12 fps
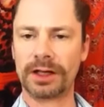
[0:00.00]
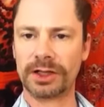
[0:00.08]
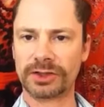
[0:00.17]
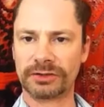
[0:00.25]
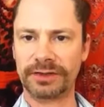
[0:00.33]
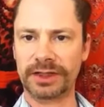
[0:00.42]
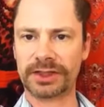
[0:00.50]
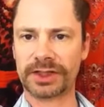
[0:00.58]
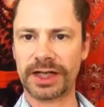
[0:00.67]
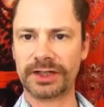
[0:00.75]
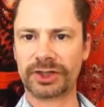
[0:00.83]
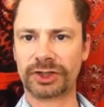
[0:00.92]
So Venus
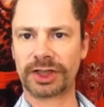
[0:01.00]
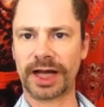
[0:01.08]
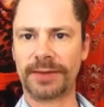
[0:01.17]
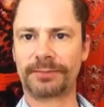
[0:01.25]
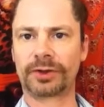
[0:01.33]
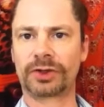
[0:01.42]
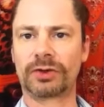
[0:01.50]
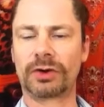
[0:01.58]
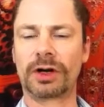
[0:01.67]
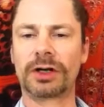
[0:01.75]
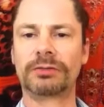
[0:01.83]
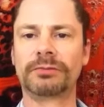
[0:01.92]
entered
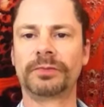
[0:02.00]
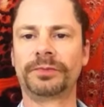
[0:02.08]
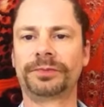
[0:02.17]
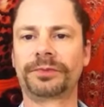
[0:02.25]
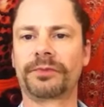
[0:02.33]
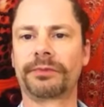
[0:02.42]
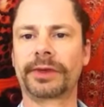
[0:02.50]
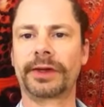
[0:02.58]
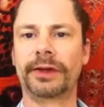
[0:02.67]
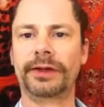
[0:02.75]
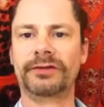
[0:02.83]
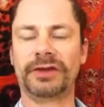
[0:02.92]
Capricorn
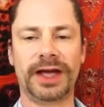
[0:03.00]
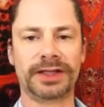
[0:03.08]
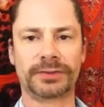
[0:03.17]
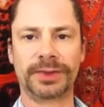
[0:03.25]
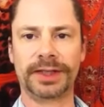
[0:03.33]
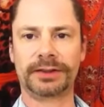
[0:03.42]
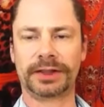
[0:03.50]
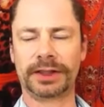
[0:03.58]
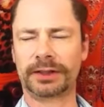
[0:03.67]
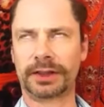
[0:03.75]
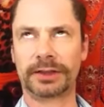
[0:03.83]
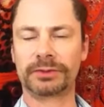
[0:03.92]
end of last week,
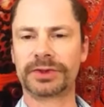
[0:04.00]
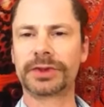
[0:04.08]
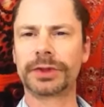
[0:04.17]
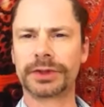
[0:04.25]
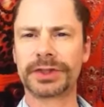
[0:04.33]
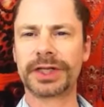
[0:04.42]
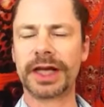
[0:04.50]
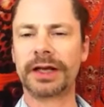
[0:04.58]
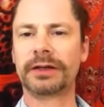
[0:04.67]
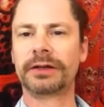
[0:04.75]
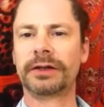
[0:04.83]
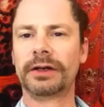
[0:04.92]
like I think it was Thursday,